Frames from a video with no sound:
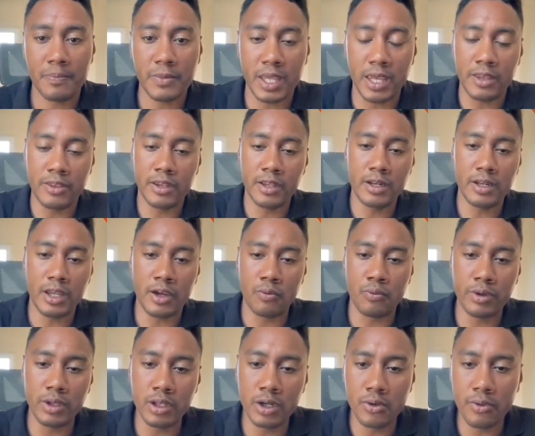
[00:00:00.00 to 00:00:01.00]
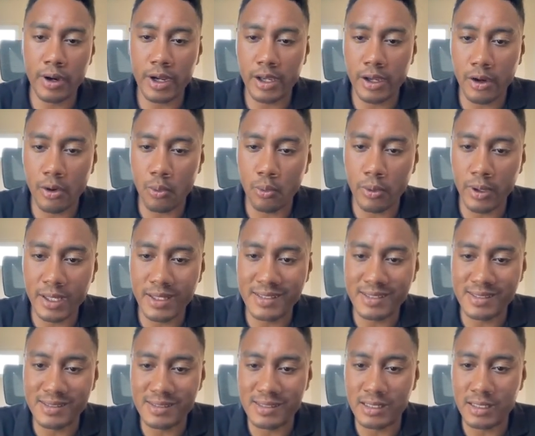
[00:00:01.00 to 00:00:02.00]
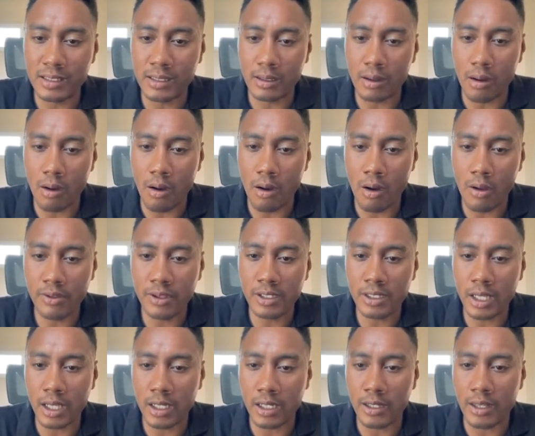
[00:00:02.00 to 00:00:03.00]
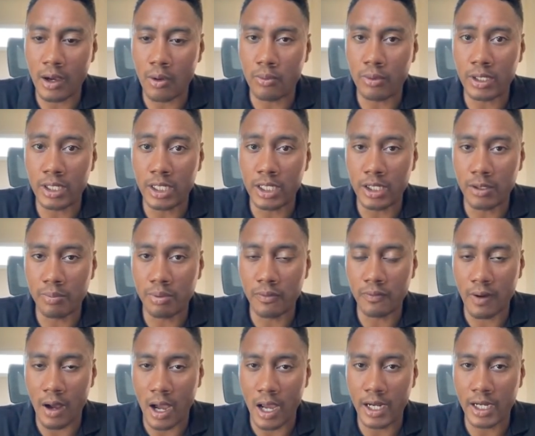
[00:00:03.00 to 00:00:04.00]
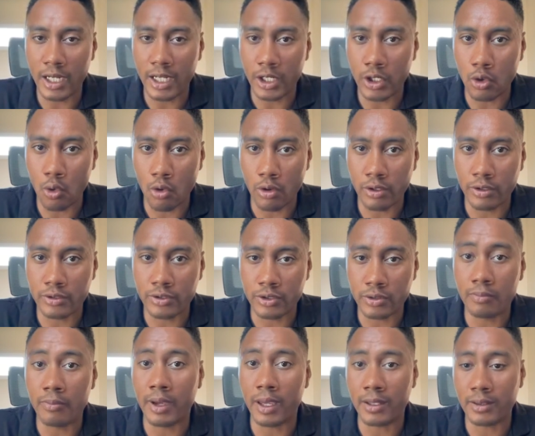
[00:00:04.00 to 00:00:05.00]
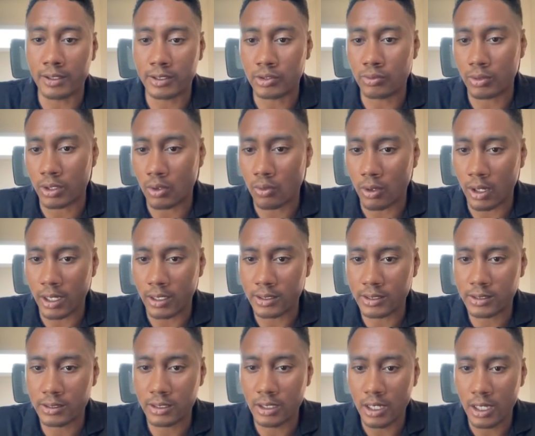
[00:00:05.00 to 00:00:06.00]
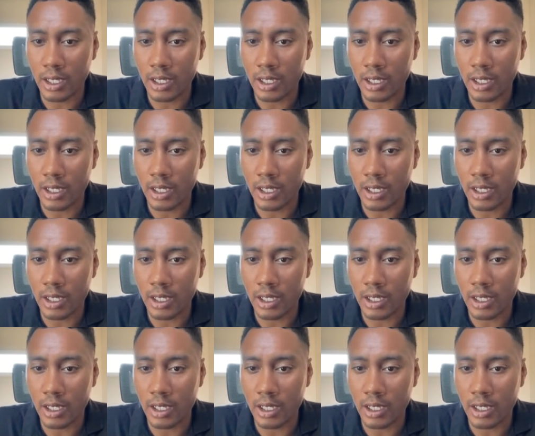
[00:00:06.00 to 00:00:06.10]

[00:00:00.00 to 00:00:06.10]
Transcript: And then if we look right here, we can see all the data that we need to provide in order to make this request.